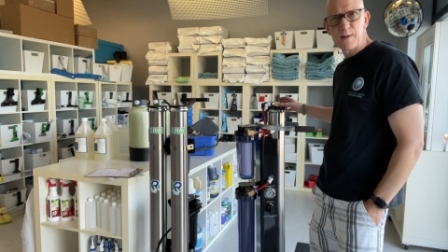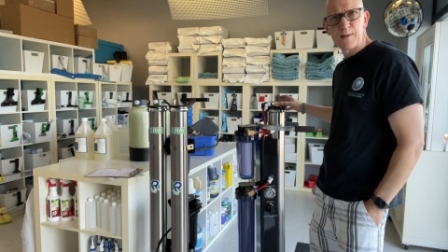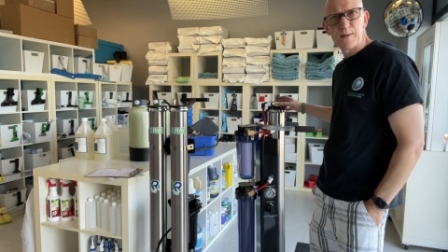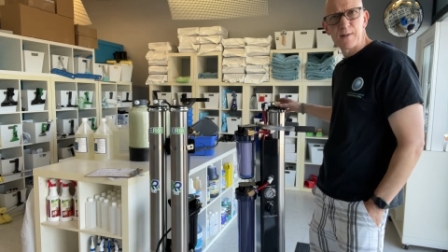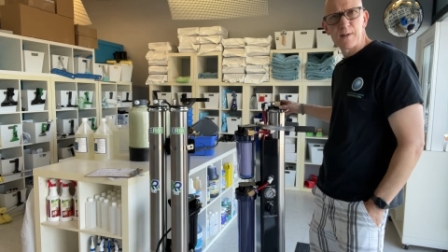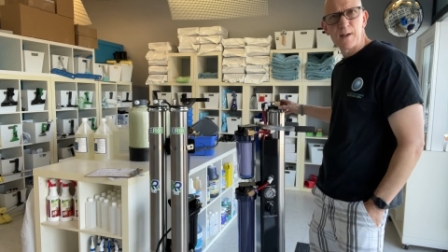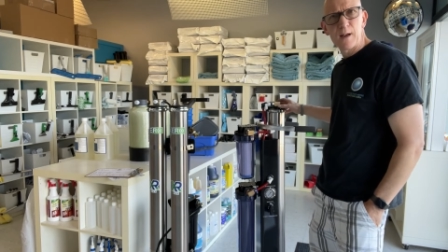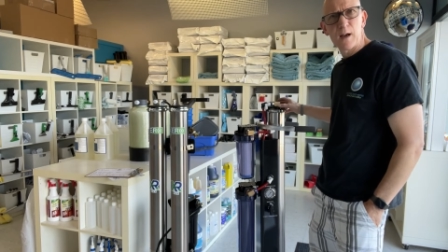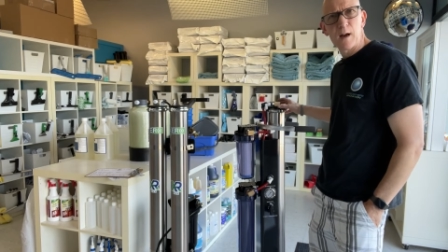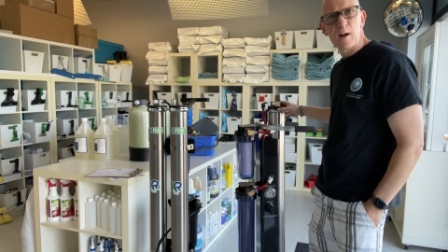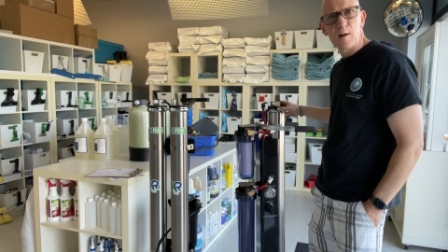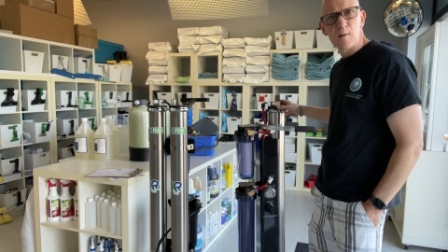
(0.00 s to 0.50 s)
that
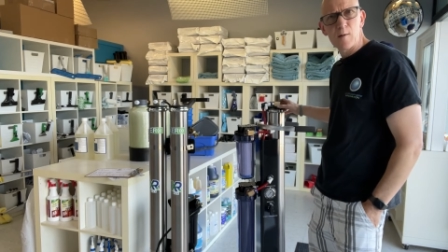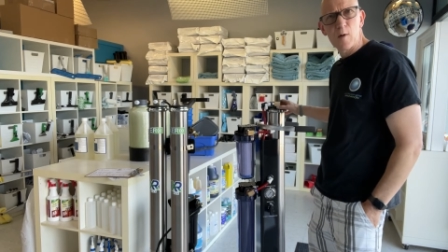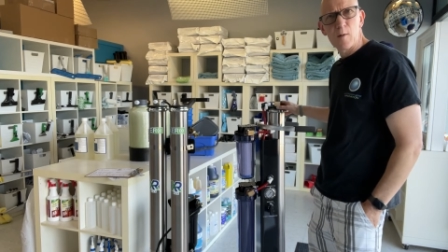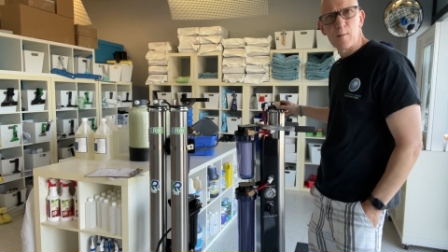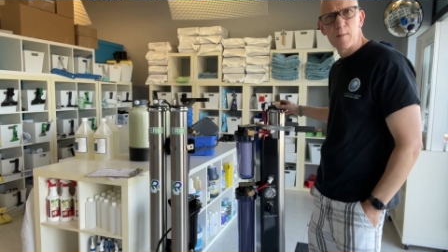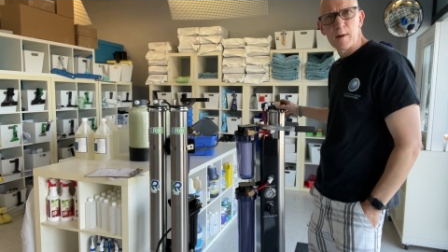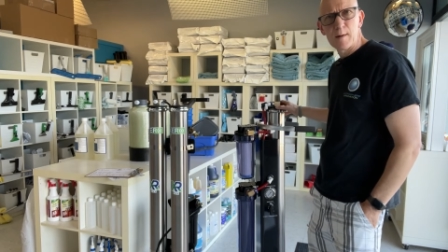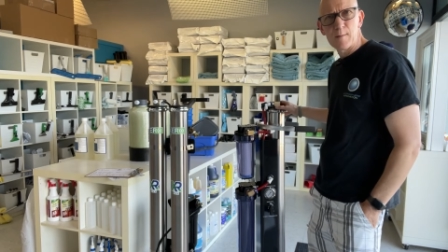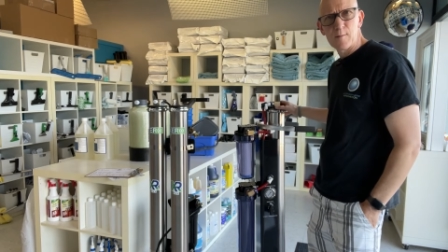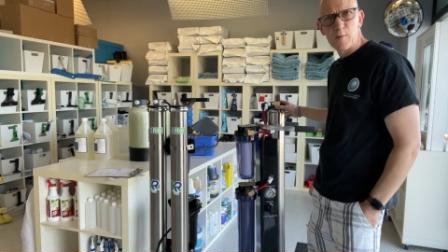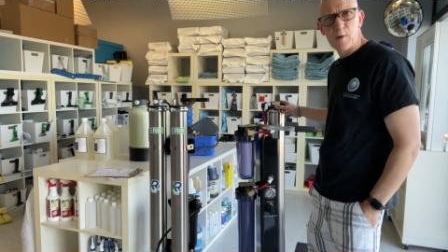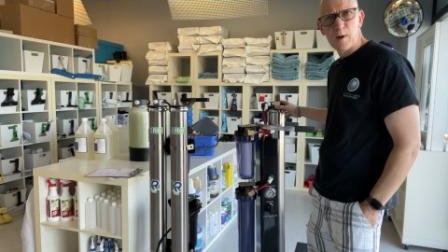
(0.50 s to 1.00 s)
the RO
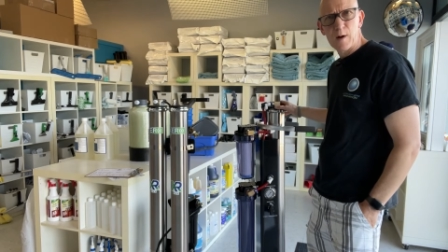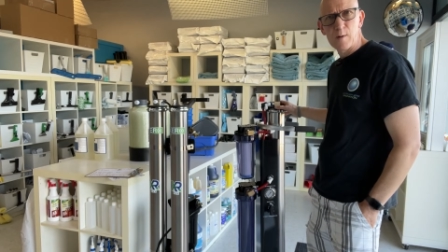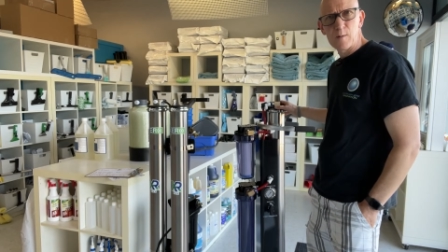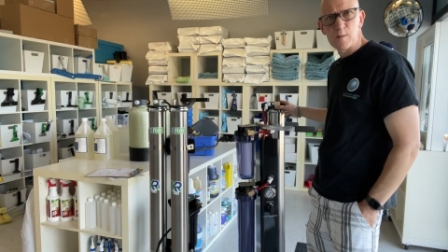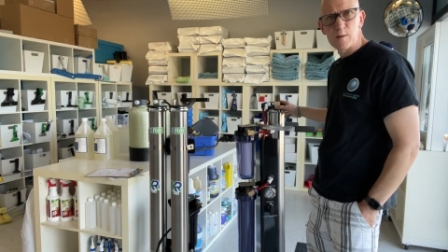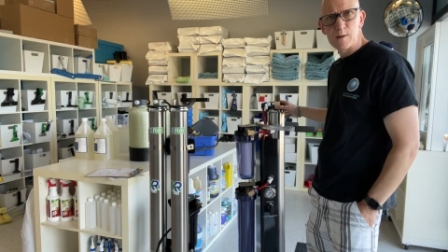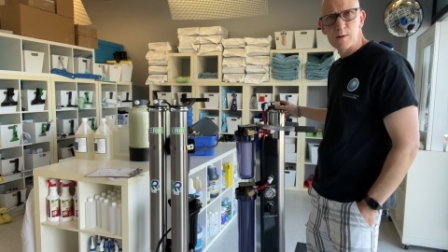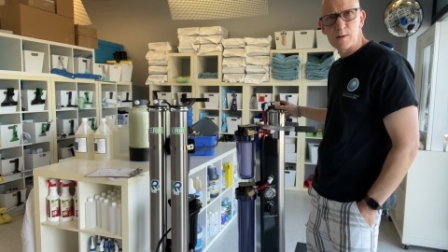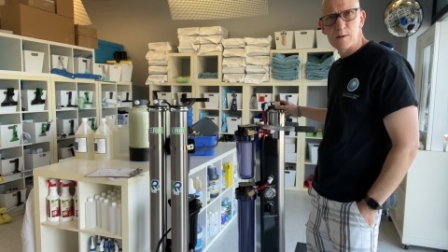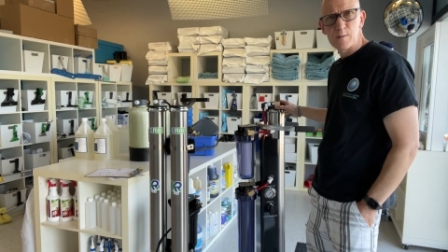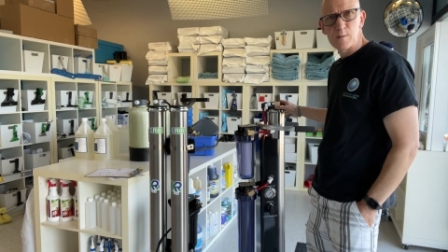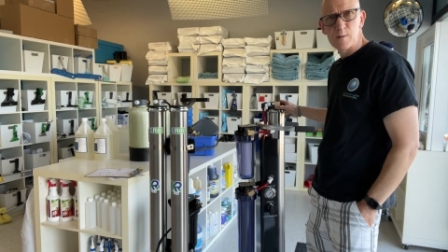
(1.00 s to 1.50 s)
membrane
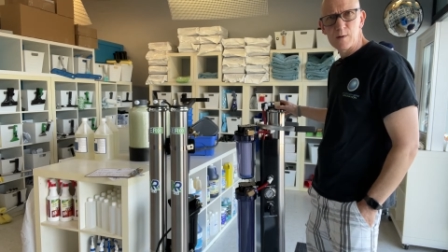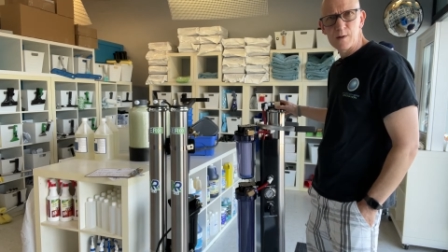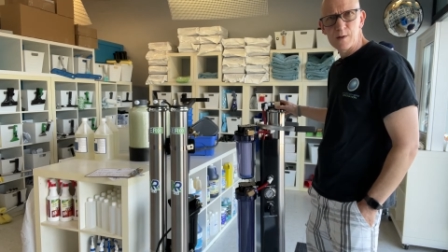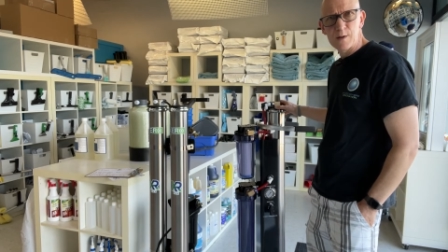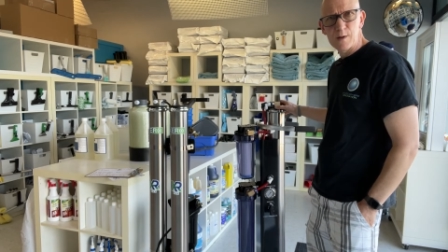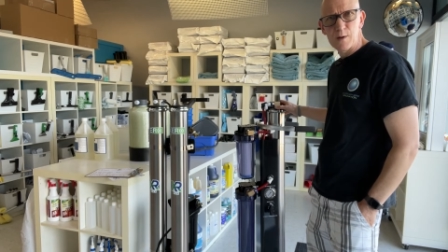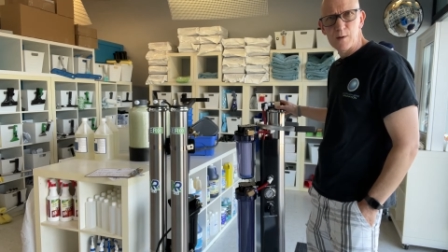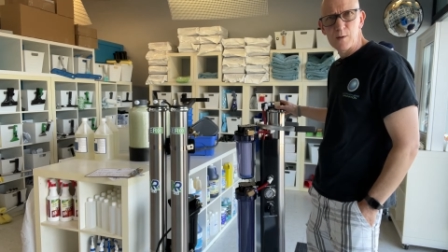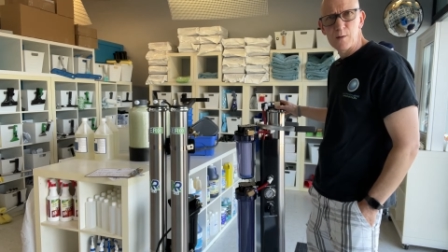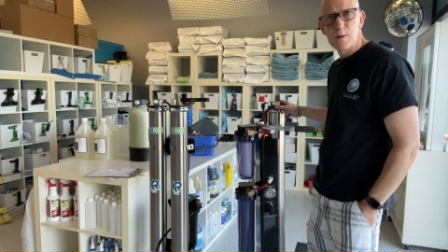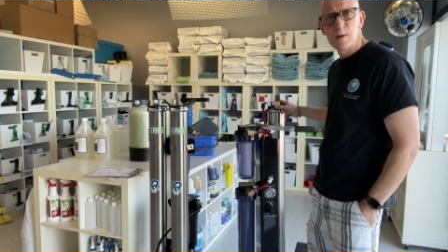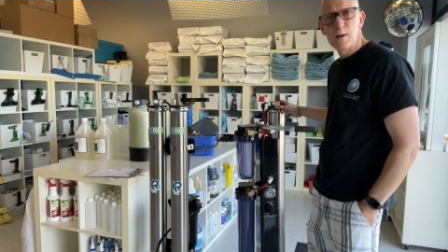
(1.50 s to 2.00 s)
will, will
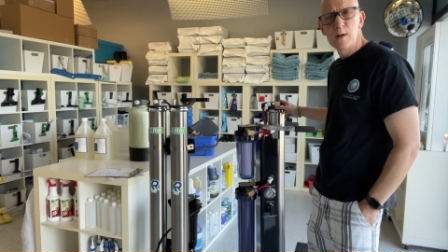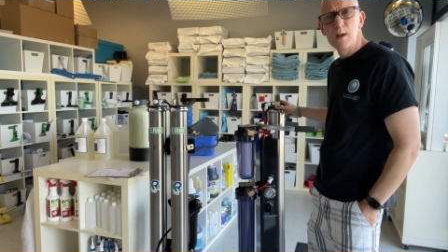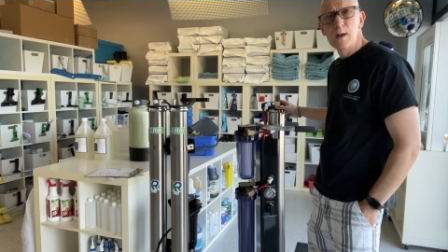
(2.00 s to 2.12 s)
do.